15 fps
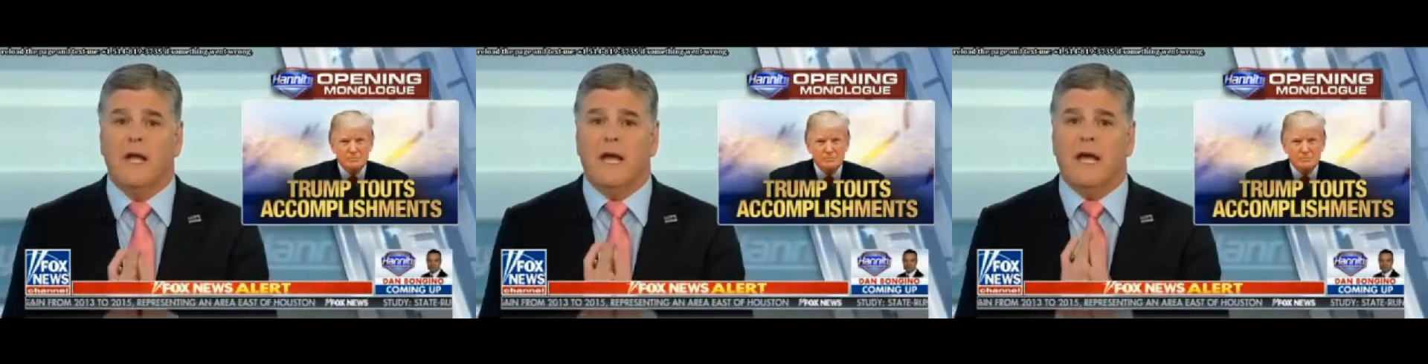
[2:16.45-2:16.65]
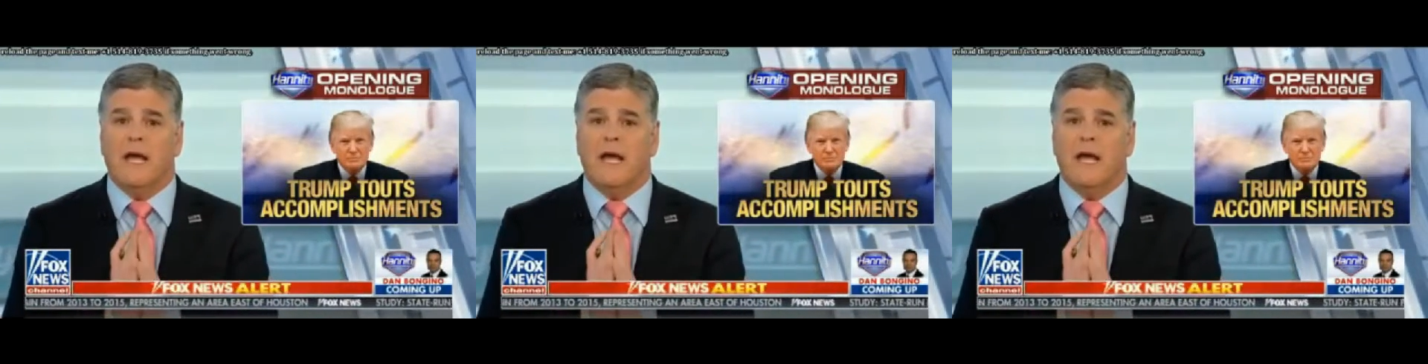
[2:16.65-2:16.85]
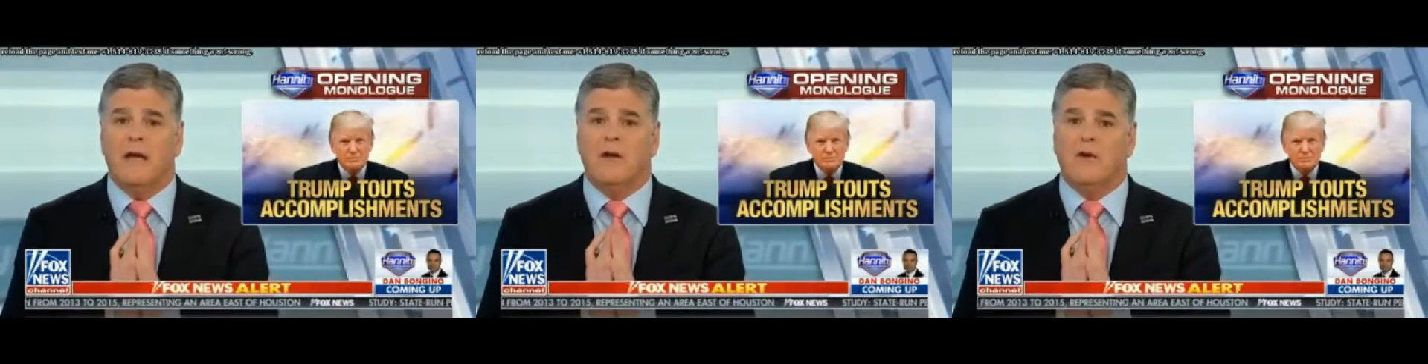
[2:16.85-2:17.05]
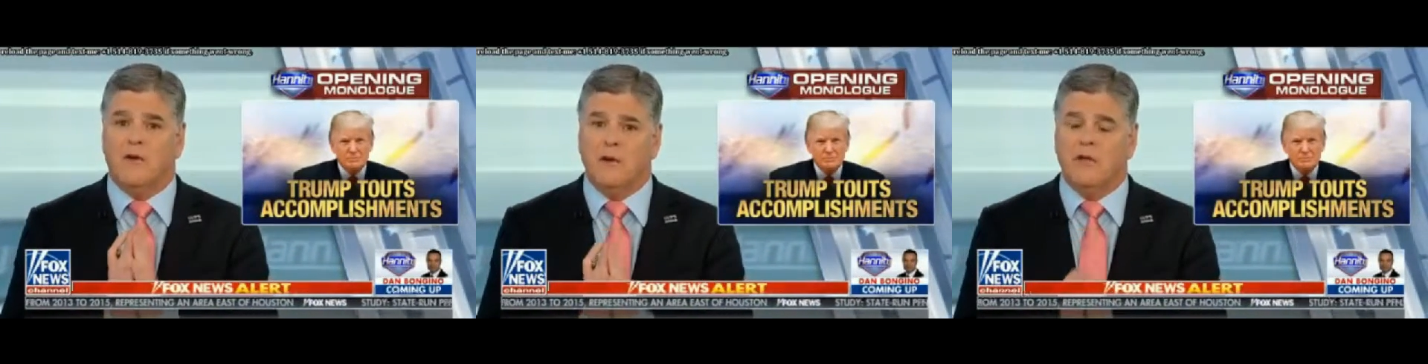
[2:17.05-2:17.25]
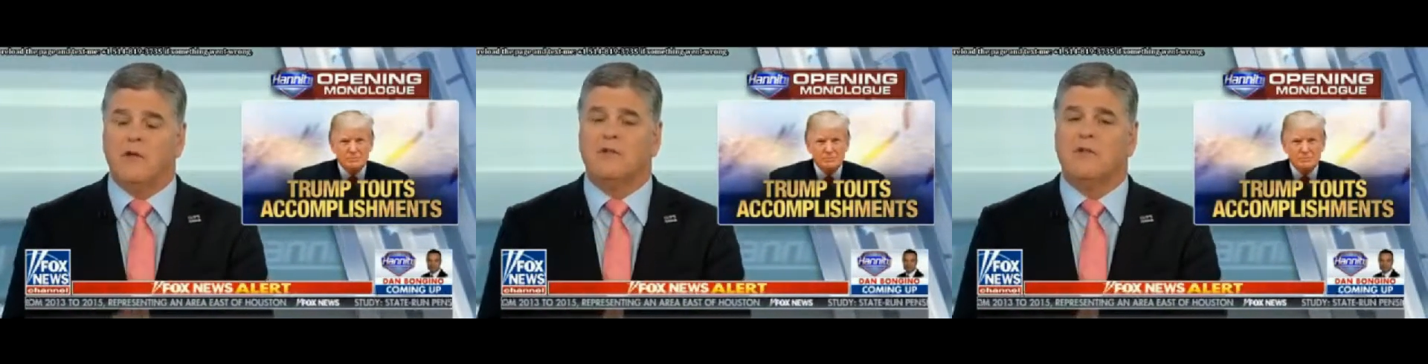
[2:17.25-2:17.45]
And
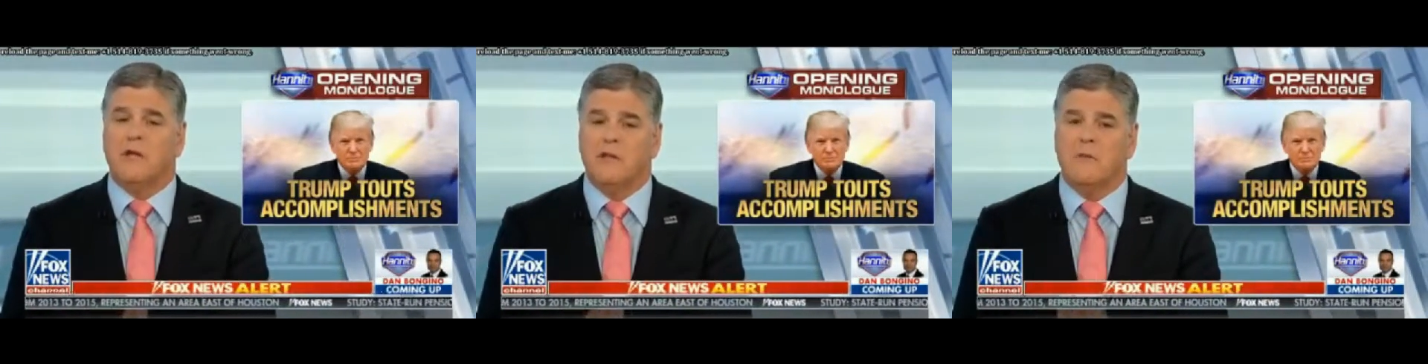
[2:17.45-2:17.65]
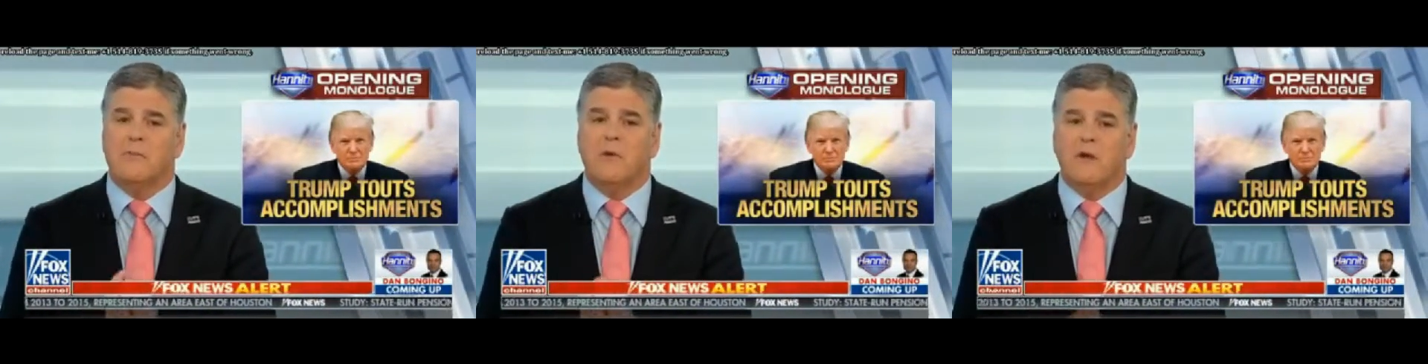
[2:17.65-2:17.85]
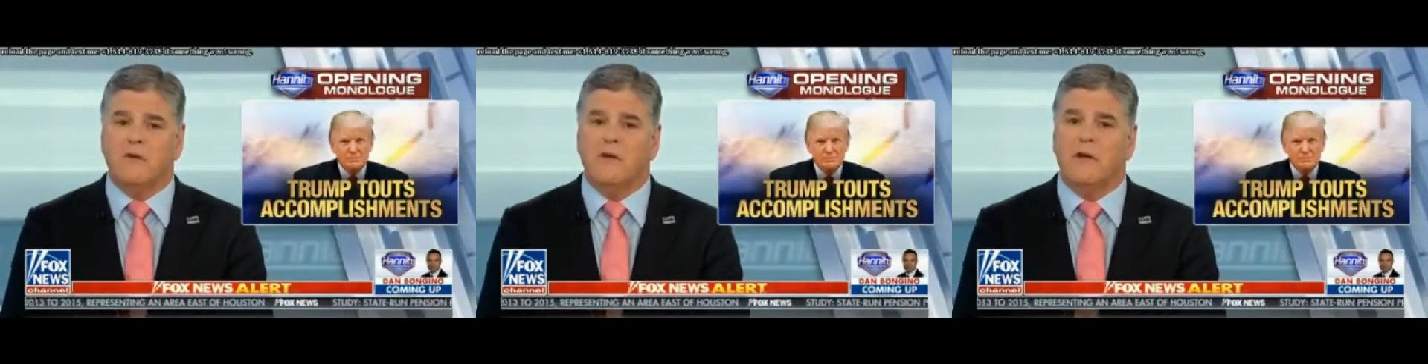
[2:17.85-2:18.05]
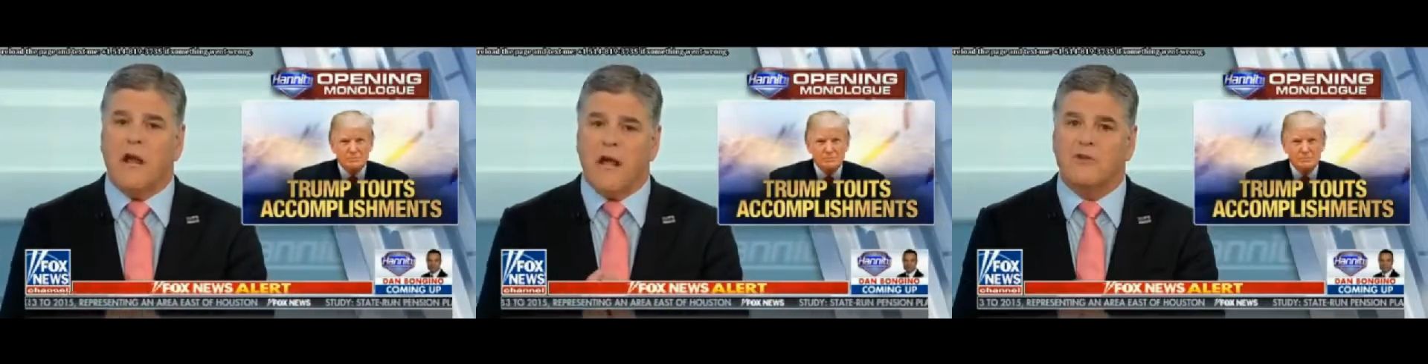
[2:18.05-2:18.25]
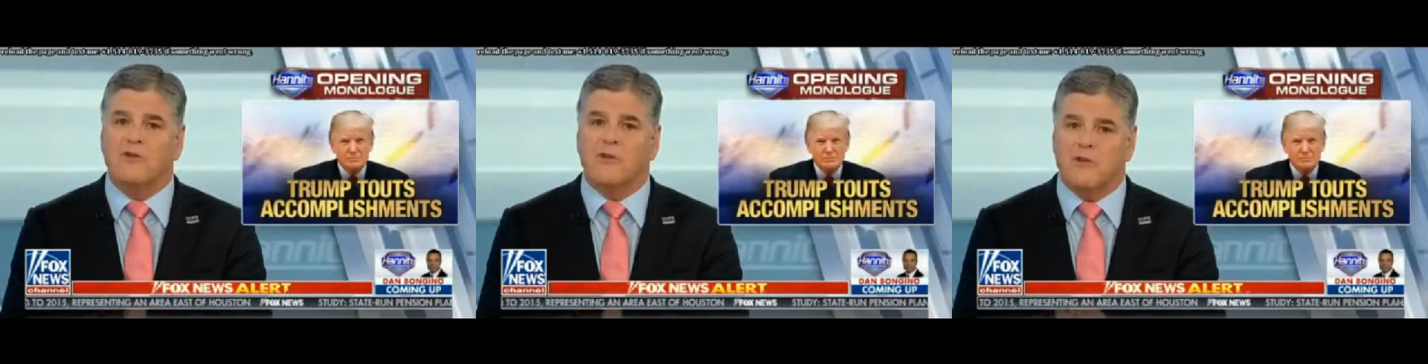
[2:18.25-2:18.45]
earlier today, the president
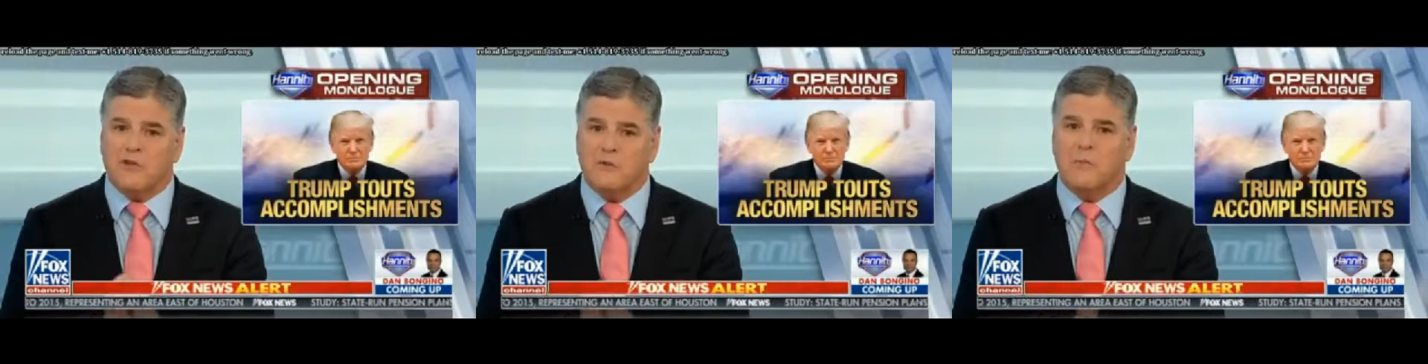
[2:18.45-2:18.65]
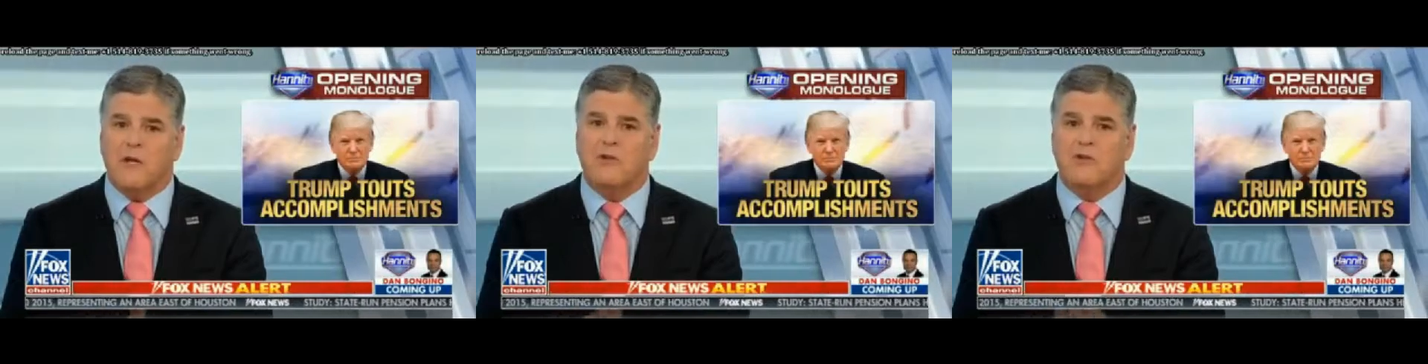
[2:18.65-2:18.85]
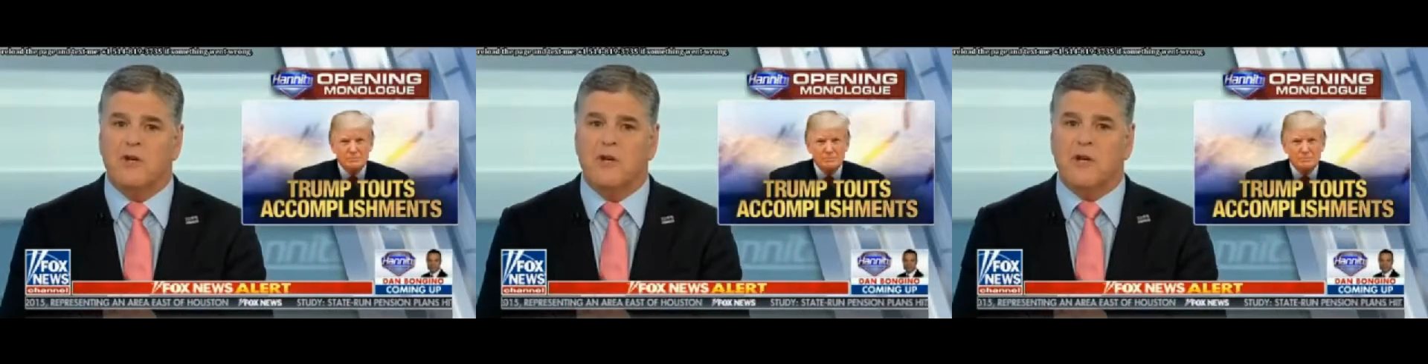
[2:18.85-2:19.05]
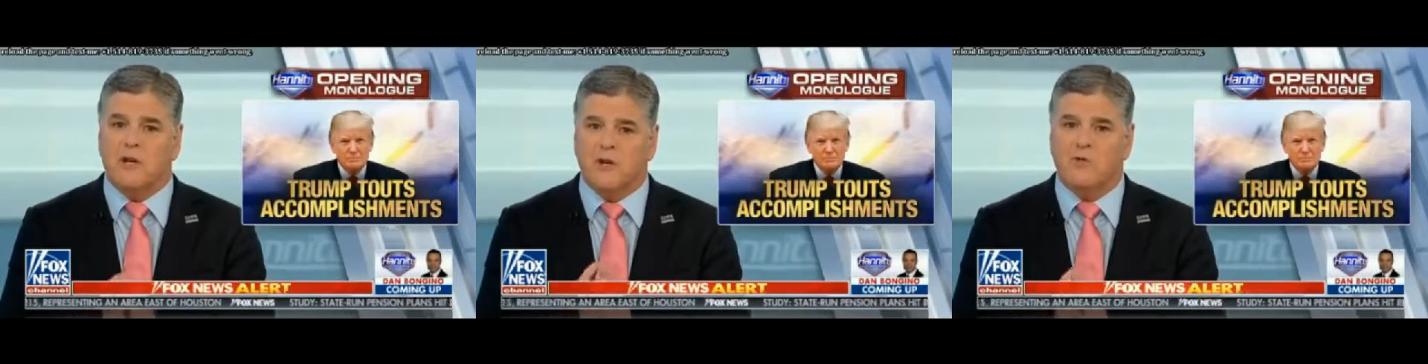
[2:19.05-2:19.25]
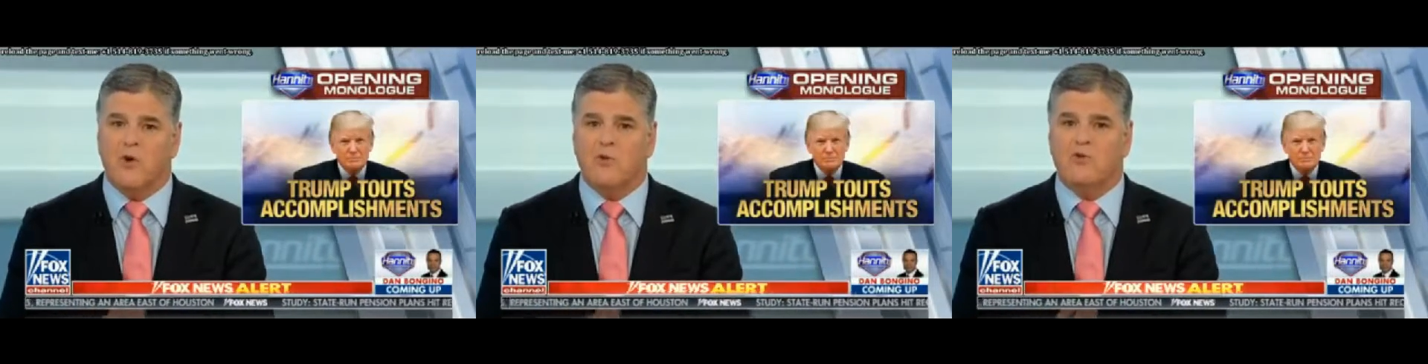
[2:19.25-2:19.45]
actually, in a speech in
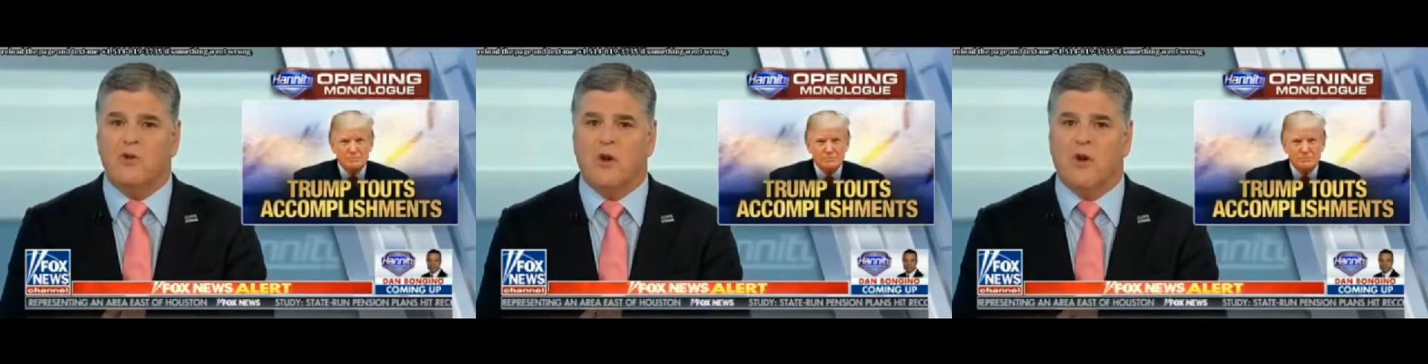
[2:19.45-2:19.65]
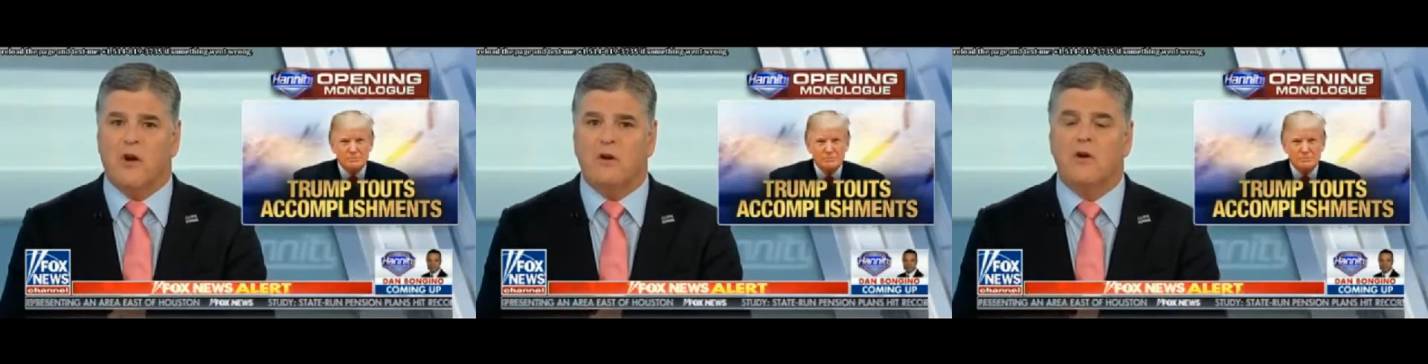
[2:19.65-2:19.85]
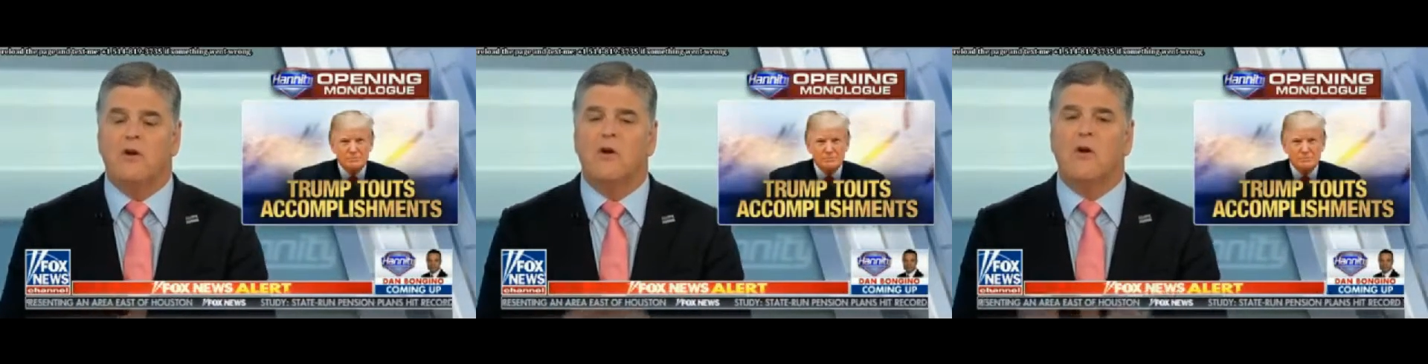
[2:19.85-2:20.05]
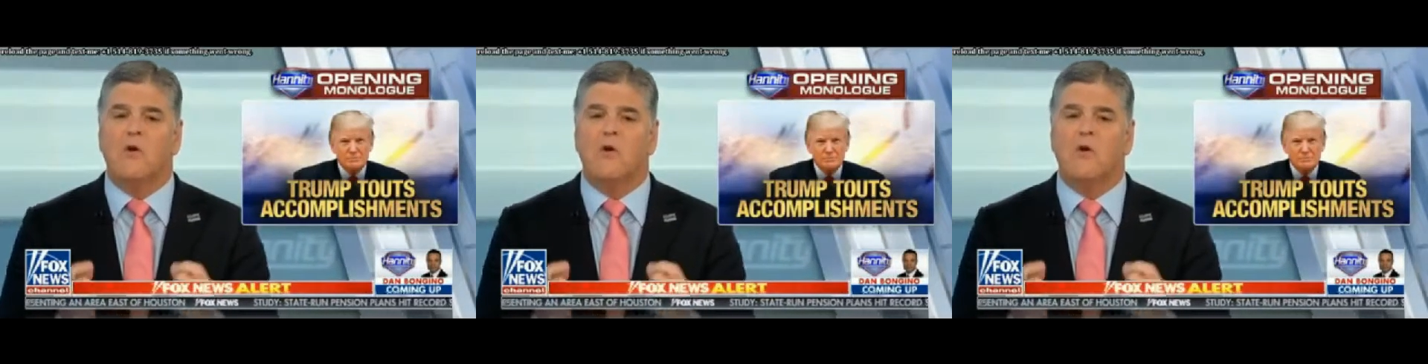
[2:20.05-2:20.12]
the Rose Garden,